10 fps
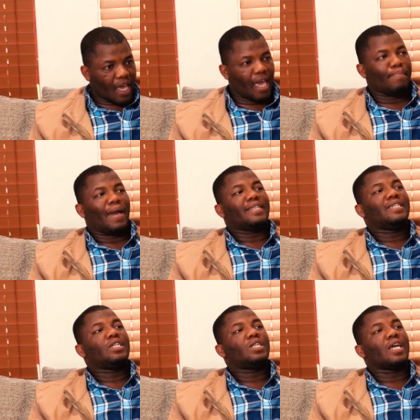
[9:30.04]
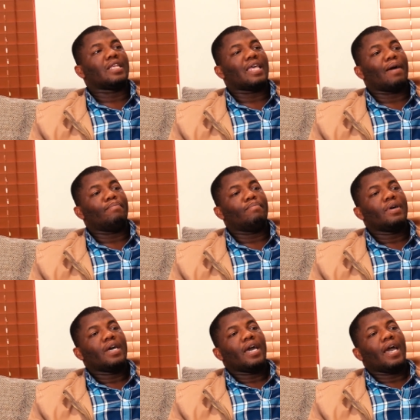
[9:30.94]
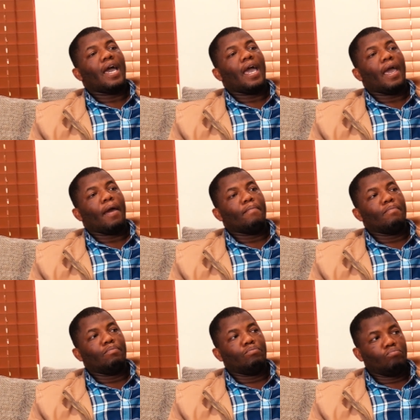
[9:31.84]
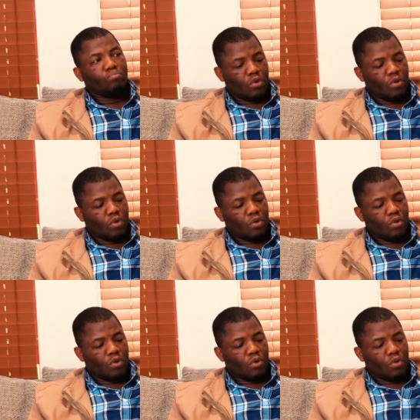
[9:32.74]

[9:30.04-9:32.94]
uh, by teaching them um,